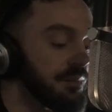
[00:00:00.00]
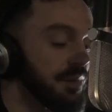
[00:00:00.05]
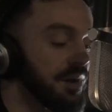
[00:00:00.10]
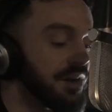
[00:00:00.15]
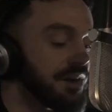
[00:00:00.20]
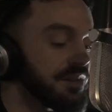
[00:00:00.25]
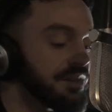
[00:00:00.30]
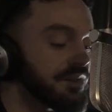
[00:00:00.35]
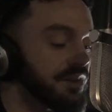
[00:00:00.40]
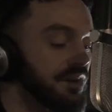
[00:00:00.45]

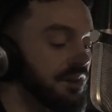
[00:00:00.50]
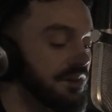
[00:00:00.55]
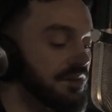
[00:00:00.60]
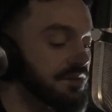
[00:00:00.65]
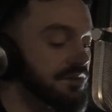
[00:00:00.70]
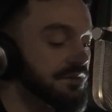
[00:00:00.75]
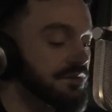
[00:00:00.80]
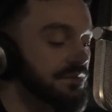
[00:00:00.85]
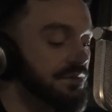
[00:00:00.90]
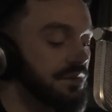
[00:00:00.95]
my
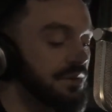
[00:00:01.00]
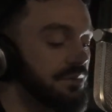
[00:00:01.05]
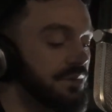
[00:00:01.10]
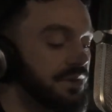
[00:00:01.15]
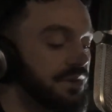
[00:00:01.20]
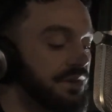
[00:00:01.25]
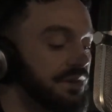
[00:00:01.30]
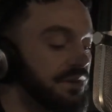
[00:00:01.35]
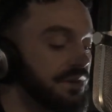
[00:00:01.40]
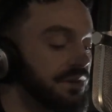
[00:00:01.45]
thoughts will
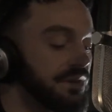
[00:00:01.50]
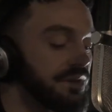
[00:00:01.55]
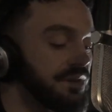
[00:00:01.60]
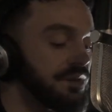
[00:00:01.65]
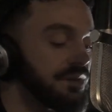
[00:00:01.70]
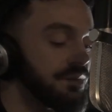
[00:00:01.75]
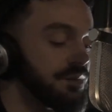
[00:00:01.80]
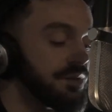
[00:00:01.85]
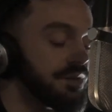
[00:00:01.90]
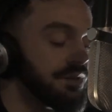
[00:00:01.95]

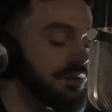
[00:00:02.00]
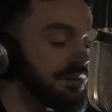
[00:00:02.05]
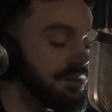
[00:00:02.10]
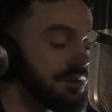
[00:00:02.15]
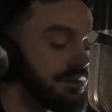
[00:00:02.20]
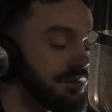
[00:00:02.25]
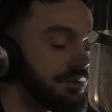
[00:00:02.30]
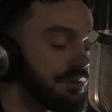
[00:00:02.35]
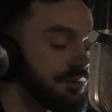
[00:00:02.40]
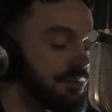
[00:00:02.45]
be with
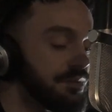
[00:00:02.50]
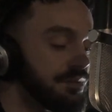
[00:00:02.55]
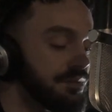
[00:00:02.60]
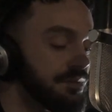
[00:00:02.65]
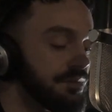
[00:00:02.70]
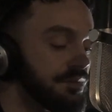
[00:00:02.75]
you.